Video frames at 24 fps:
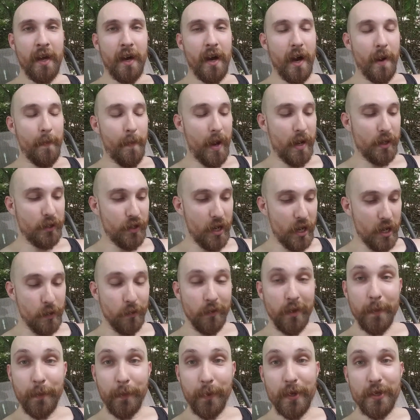I
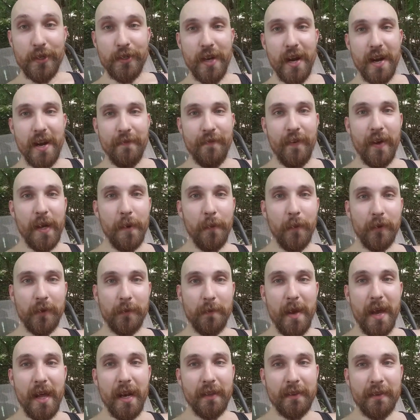genuinely appreciate if
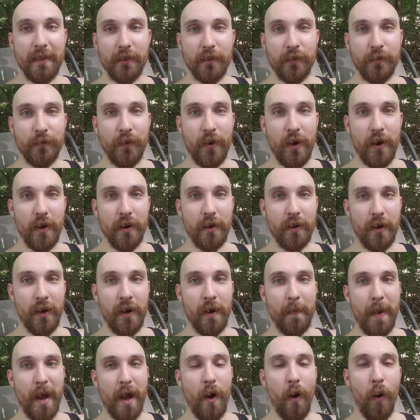anyone's made it this far.
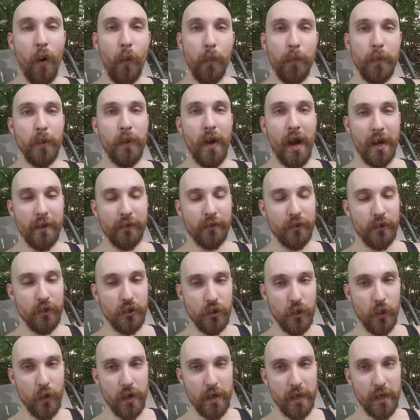I hope you guys
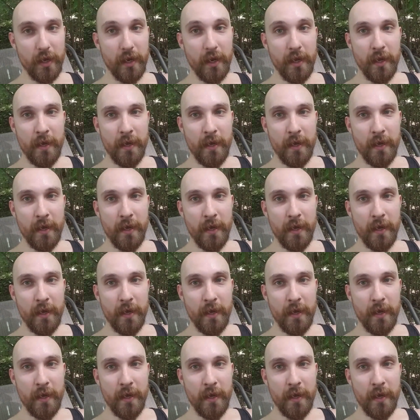enjoyed it.